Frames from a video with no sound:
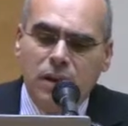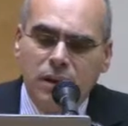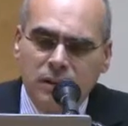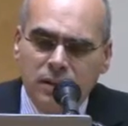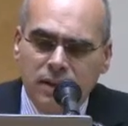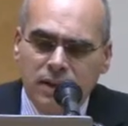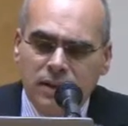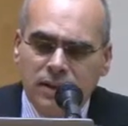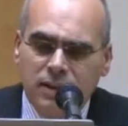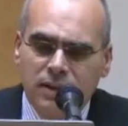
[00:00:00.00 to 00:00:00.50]

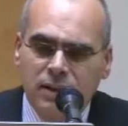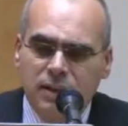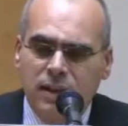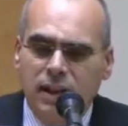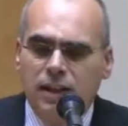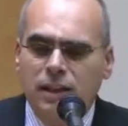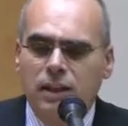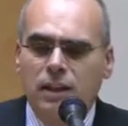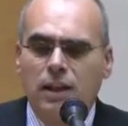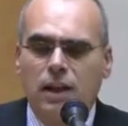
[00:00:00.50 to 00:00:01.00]
context,
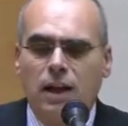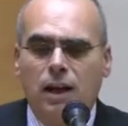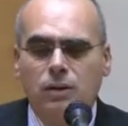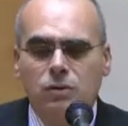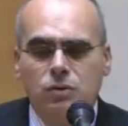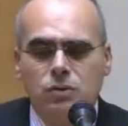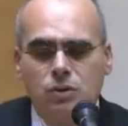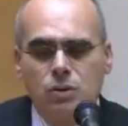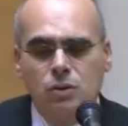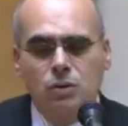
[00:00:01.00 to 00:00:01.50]
and
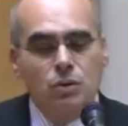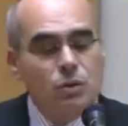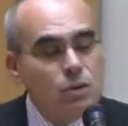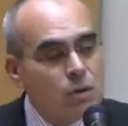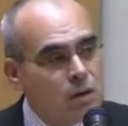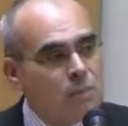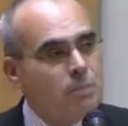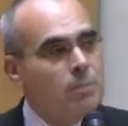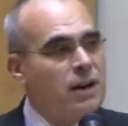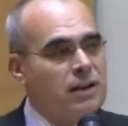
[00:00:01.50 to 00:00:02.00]
how to do
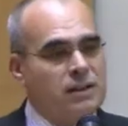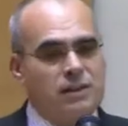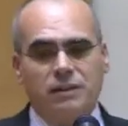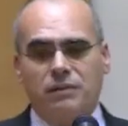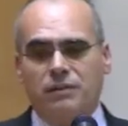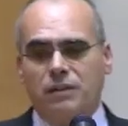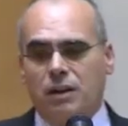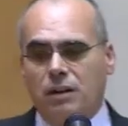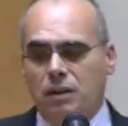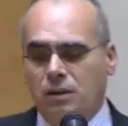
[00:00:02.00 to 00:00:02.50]

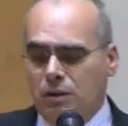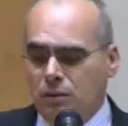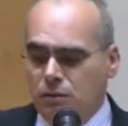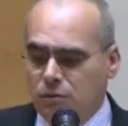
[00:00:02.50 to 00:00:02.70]
comparative law